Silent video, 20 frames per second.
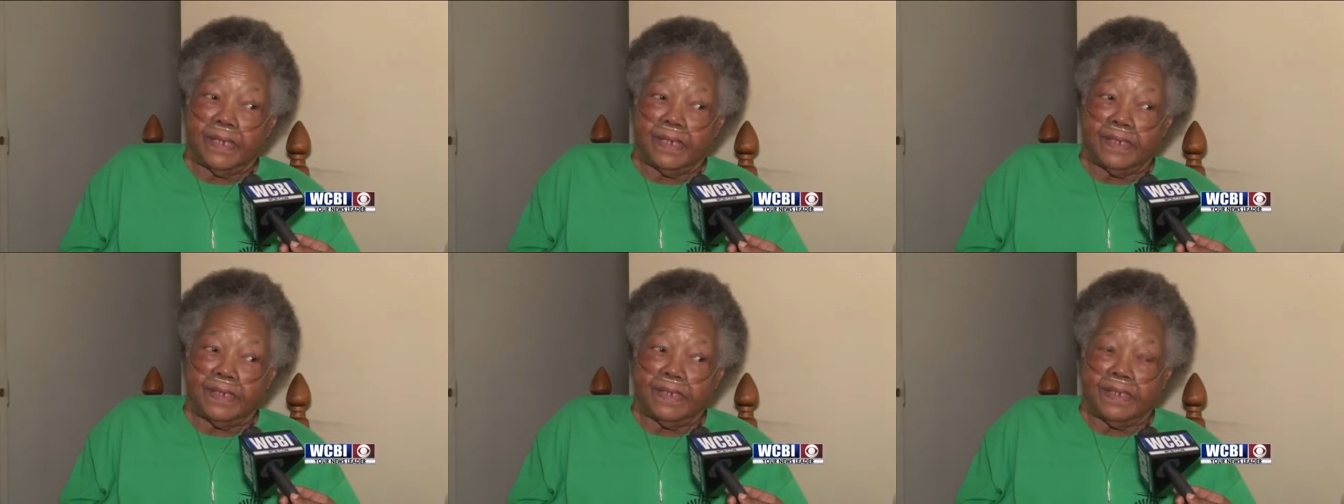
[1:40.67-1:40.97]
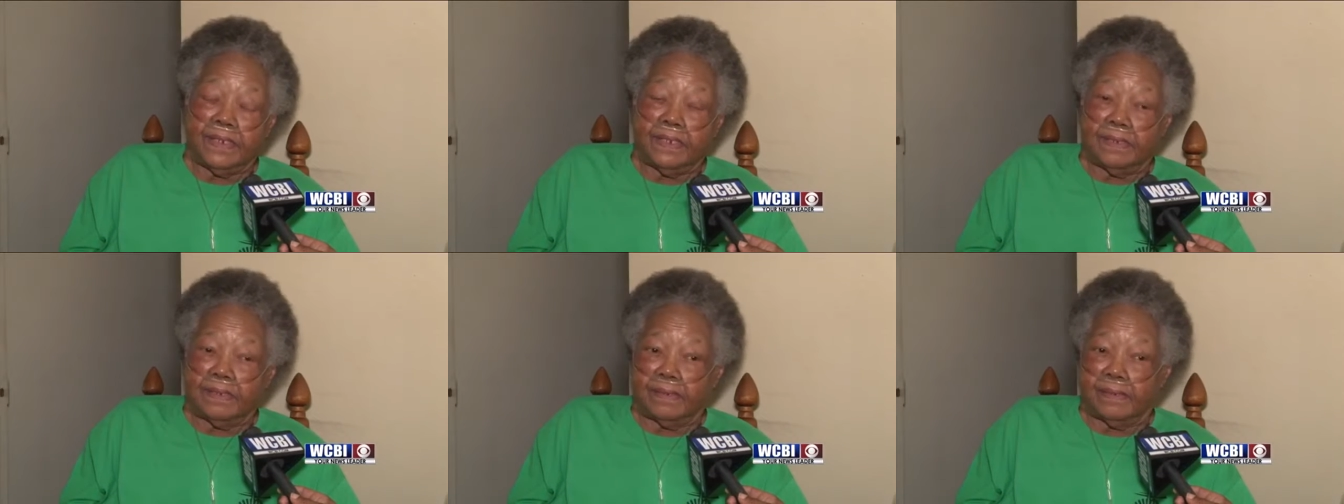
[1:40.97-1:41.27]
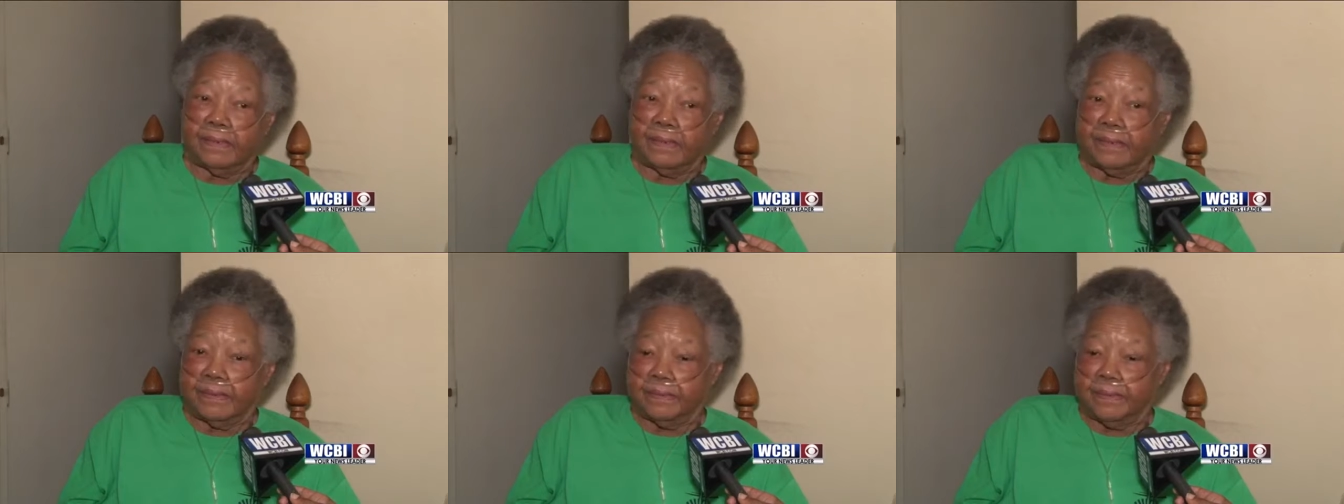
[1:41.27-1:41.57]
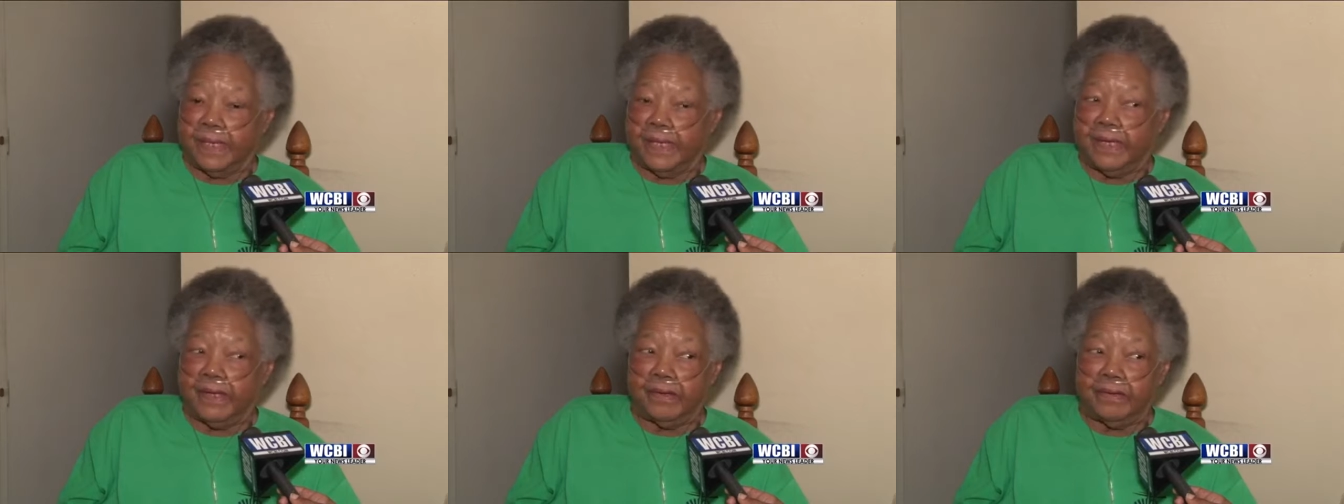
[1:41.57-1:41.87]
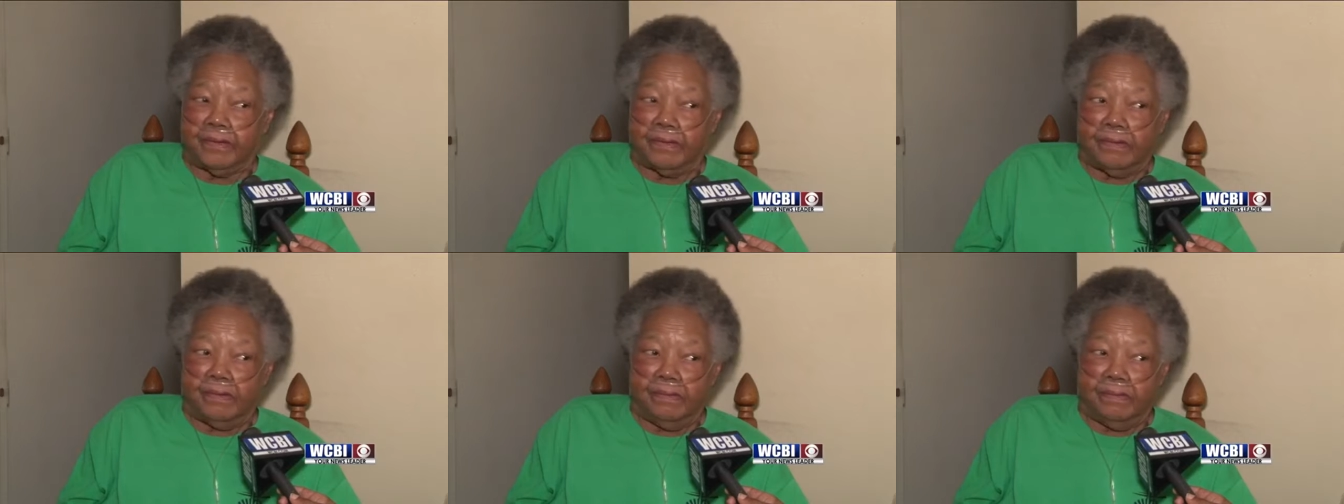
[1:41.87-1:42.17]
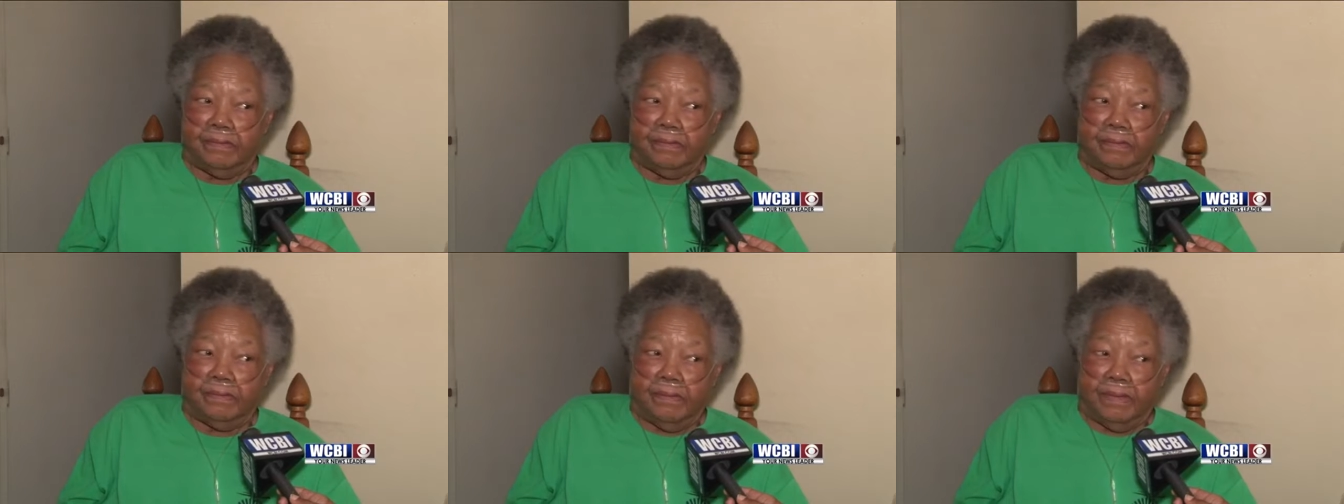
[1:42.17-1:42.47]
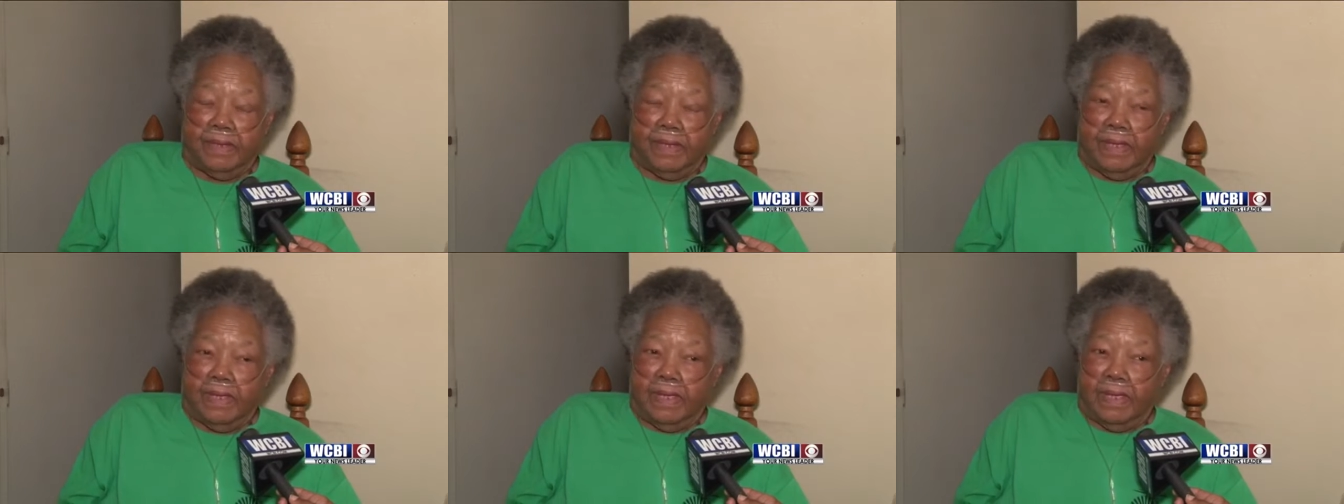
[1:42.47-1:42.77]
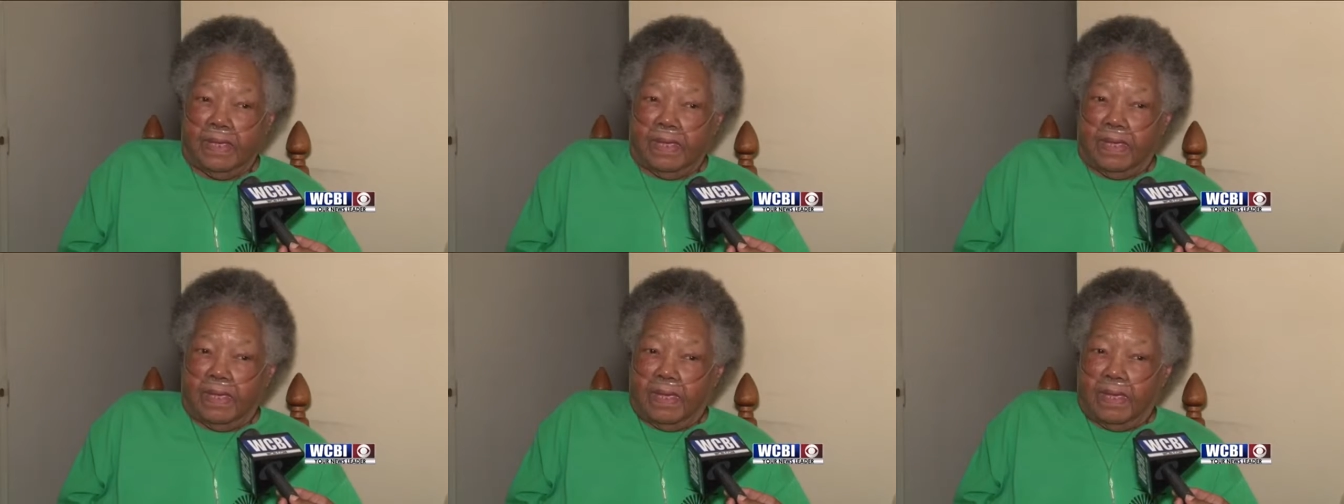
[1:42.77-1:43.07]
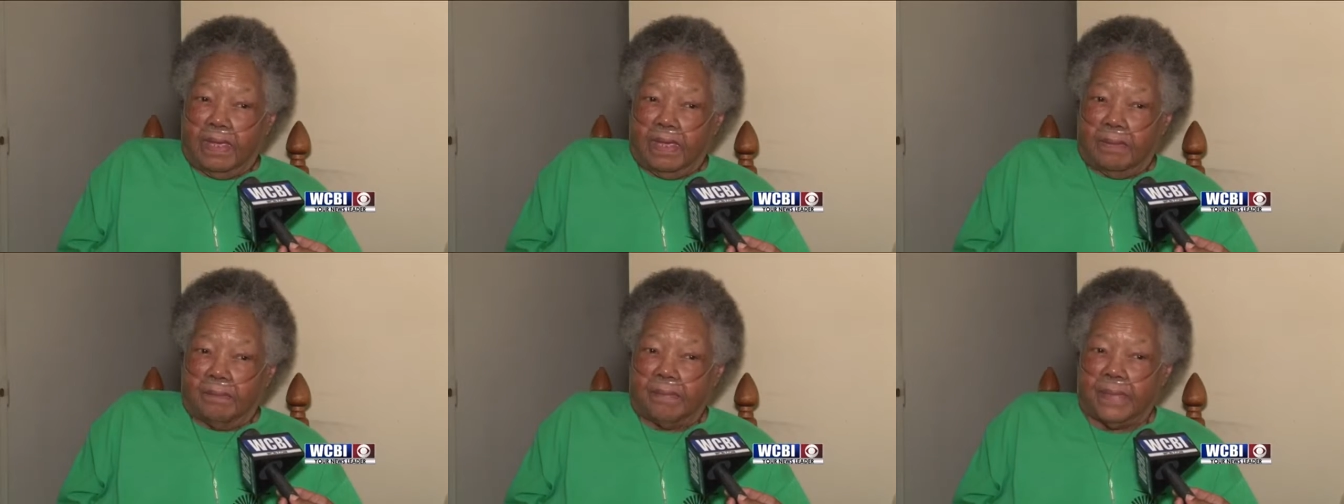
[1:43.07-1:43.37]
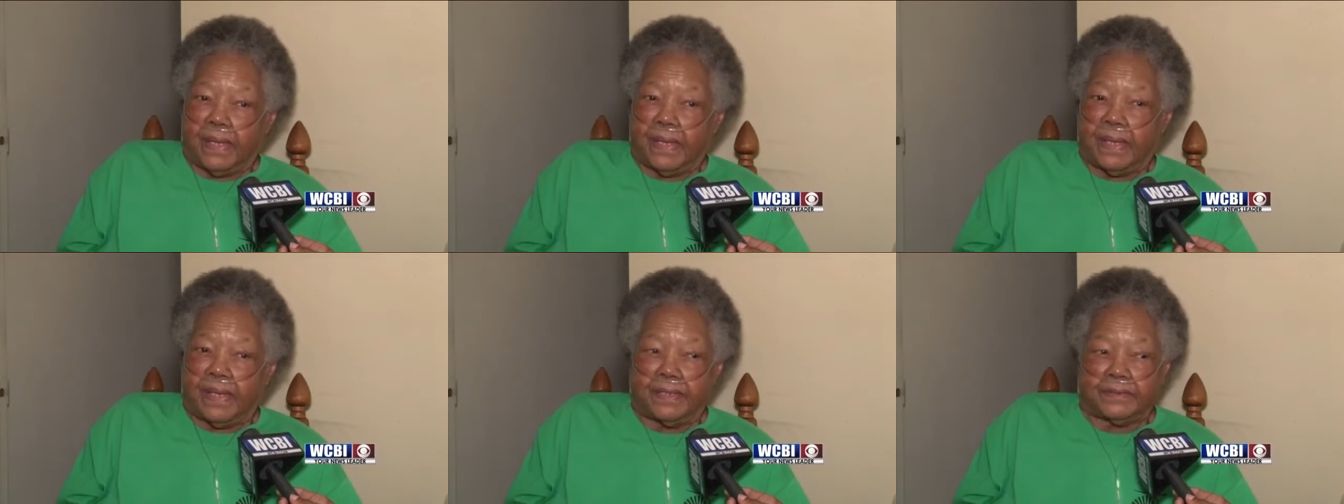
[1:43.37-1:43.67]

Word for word: When I needed uh, air my